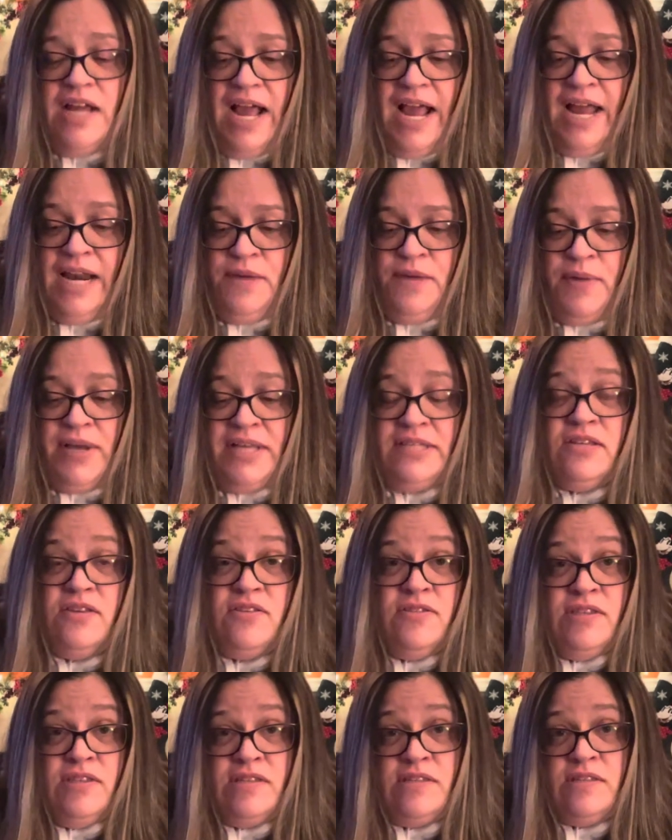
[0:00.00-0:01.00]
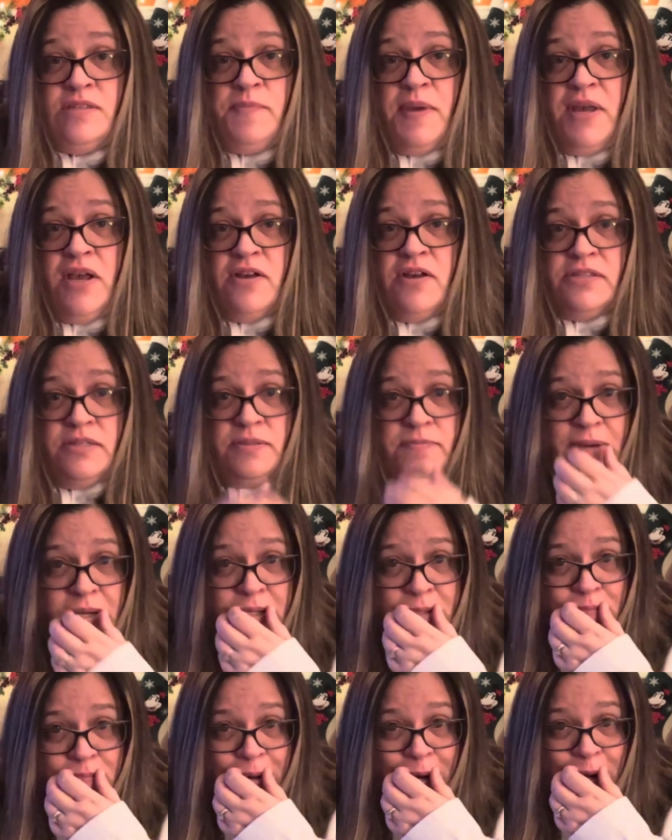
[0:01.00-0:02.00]
Anyways, this is my
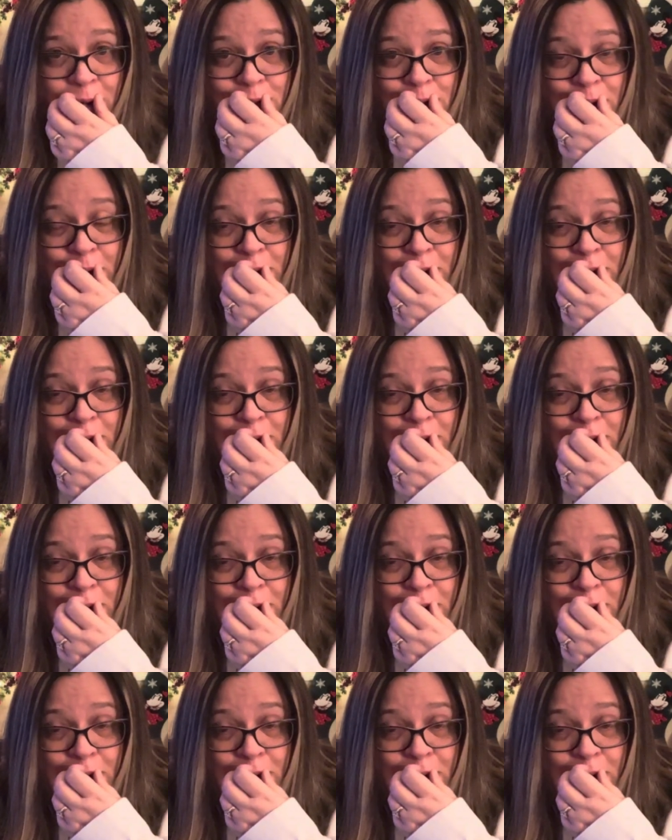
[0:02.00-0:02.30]
customized box.